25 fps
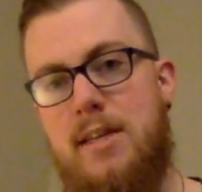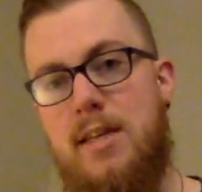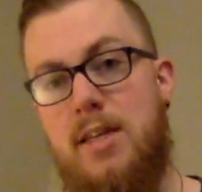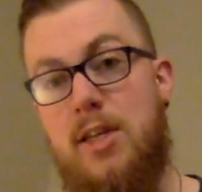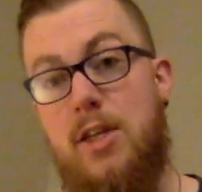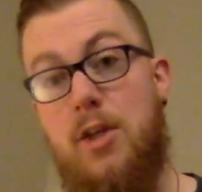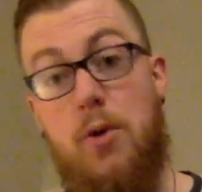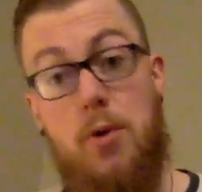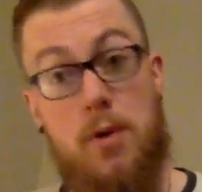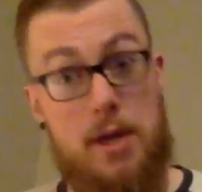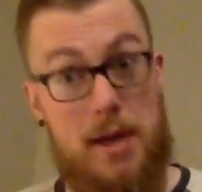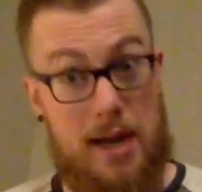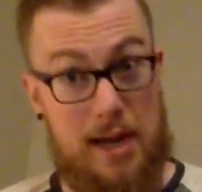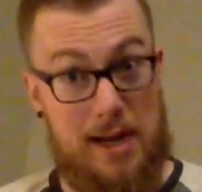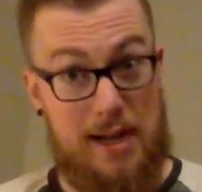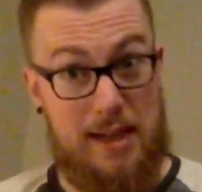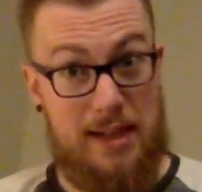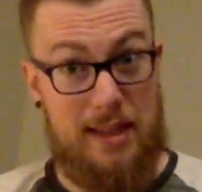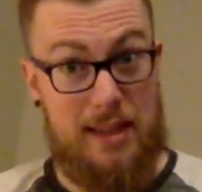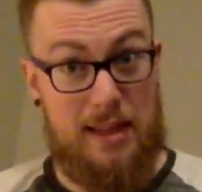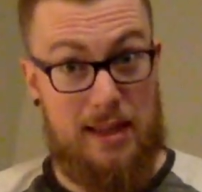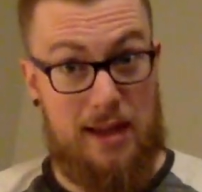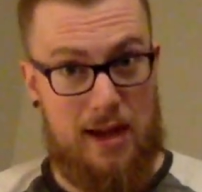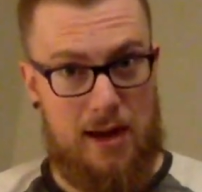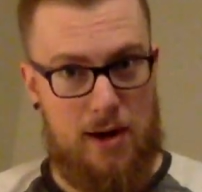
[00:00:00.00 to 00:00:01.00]
your
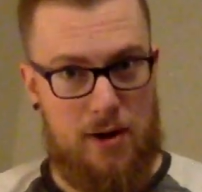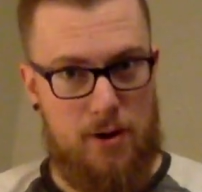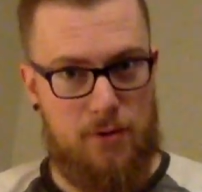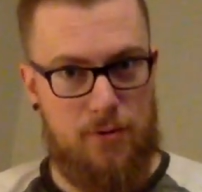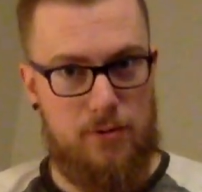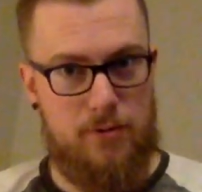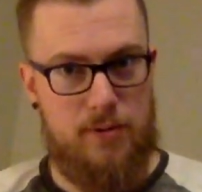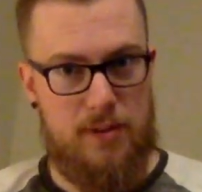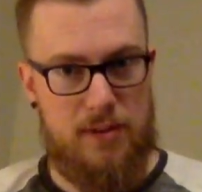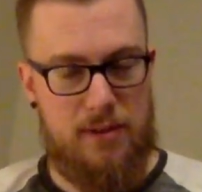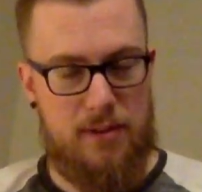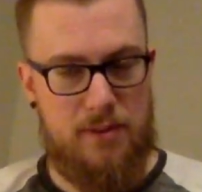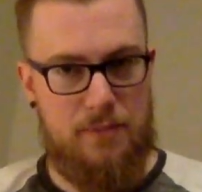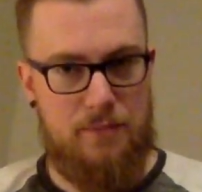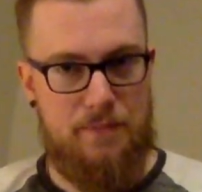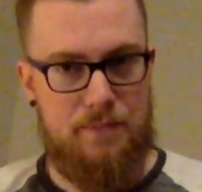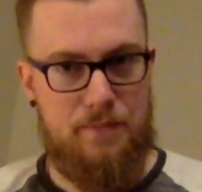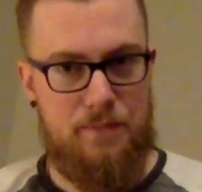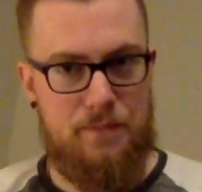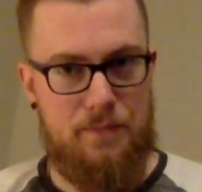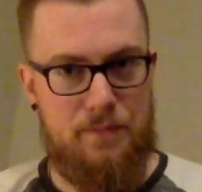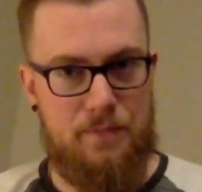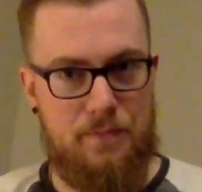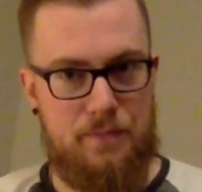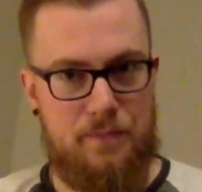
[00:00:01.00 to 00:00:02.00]
9th house,
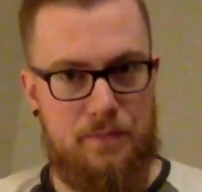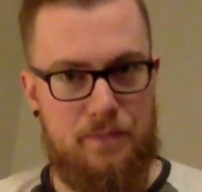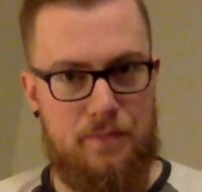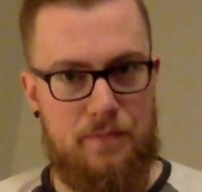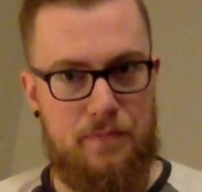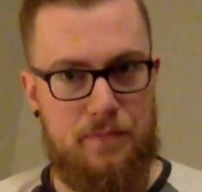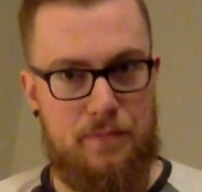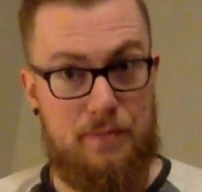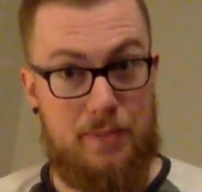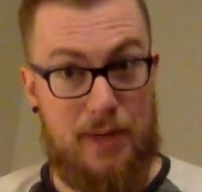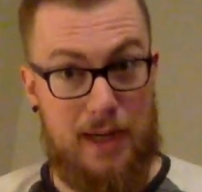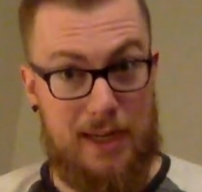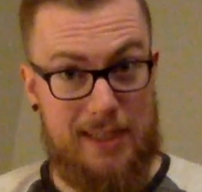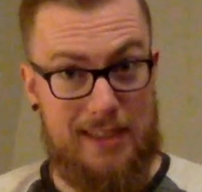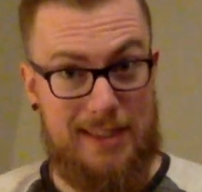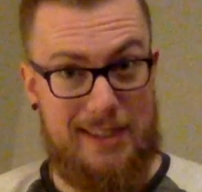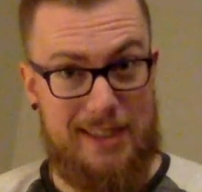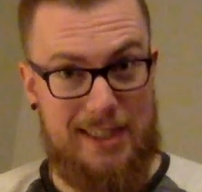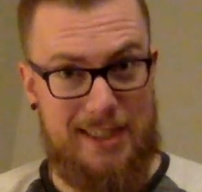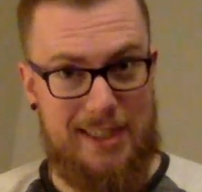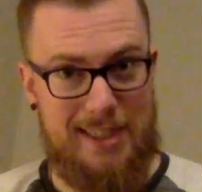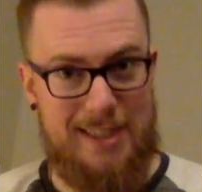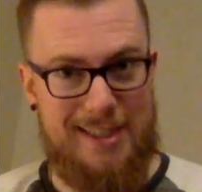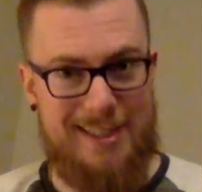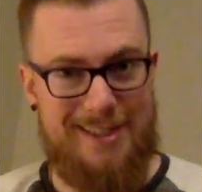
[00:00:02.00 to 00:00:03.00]

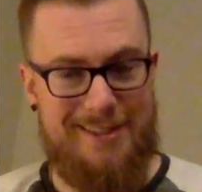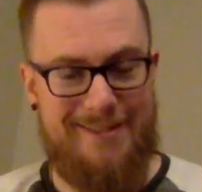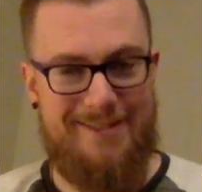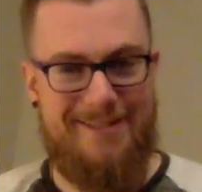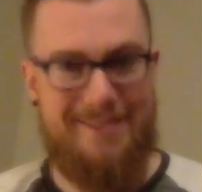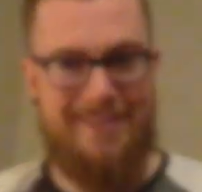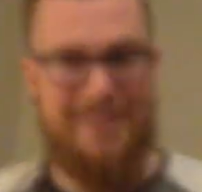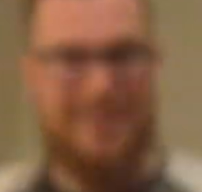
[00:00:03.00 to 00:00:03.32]
Pisces,